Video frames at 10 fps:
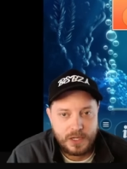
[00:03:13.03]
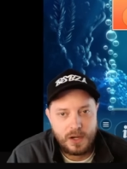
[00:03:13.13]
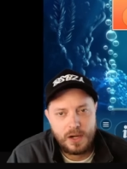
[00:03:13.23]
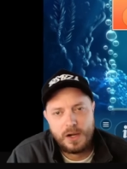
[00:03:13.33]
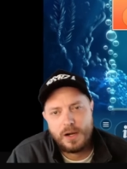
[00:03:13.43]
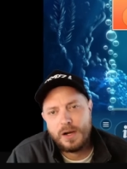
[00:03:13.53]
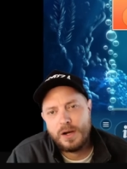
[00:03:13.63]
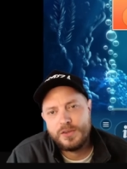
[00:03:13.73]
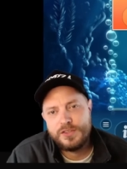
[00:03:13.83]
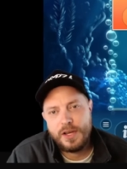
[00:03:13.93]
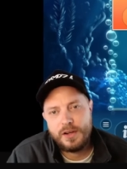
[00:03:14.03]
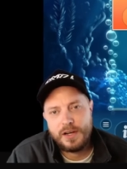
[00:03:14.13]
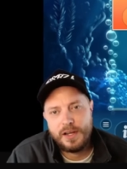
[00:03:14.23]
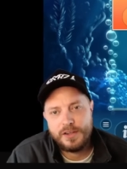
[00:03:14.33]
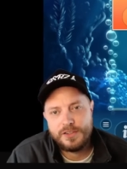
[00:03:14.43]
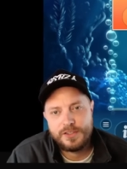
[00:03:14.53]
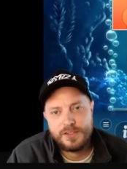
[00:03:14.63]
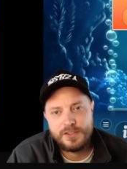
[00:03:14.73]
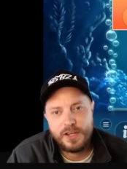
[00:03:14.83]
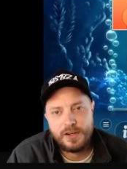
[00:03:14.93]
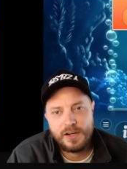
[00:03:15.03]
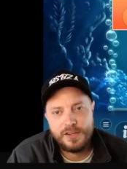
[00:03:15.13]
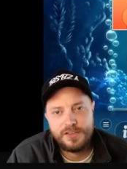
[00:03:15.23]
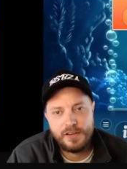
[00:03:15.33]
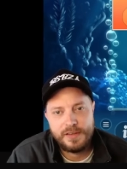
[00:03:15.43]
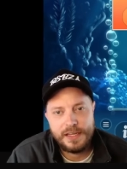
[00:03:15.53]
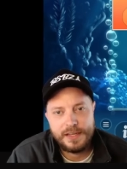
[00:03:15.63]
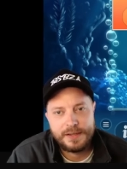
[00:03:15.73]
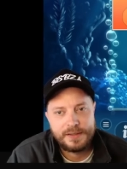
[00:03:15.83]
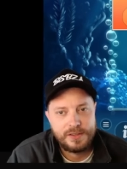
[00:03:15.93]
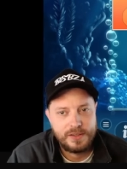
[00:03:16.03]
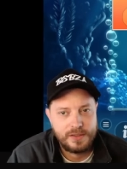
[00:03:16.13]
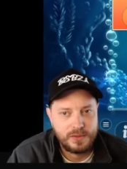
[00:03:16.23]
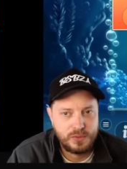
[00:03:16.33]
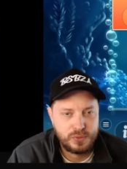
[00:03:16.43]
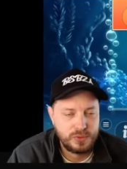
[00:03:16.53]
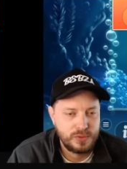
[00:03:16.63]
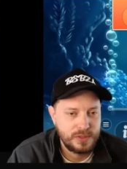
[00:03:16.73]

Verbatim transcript: Oh, so close. So close over there. Oof.